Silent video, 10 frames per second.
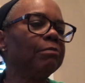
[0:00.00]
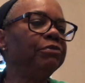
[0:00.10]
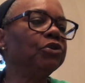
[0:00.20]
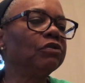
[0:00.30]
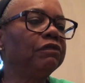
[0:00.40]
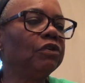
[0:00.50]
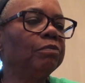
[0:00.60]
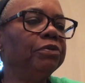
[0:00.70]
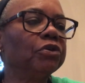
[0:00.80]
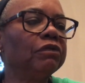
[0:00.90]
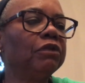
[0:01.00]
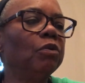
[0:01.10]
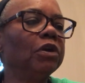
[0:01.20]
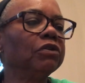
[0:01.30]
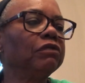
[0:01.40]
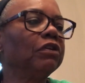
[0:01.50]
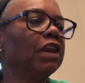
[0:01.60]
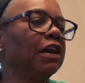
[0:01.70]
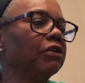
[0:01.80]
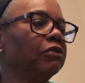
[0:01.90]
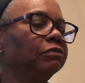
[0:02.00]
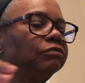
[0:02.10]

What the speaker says: beautiful, beautiful, wonderful letter